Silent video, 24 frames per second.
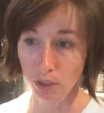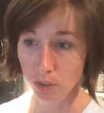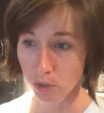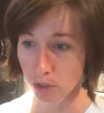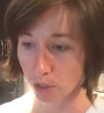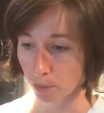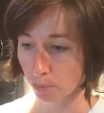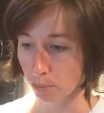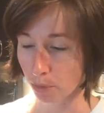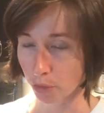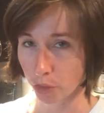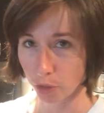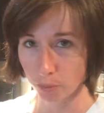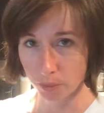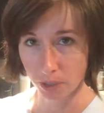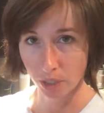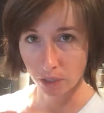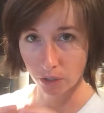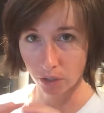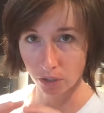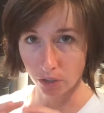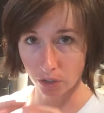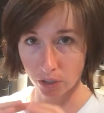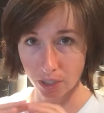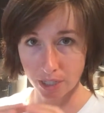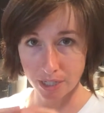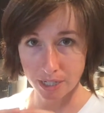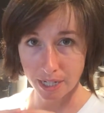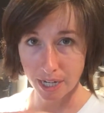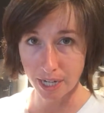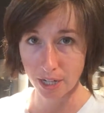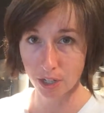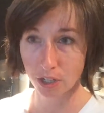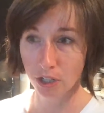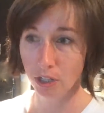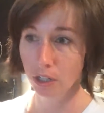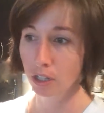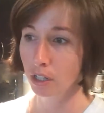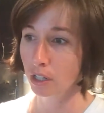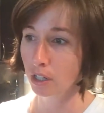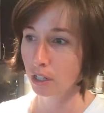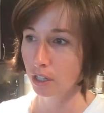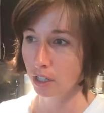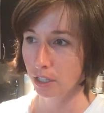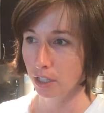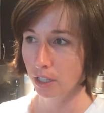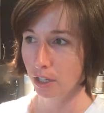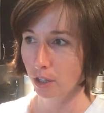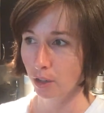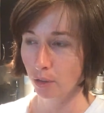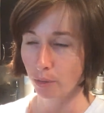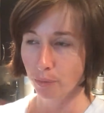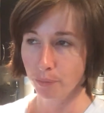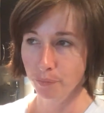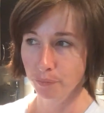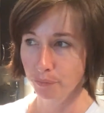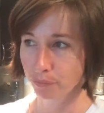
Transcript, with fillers: You can put them in a little container, you know,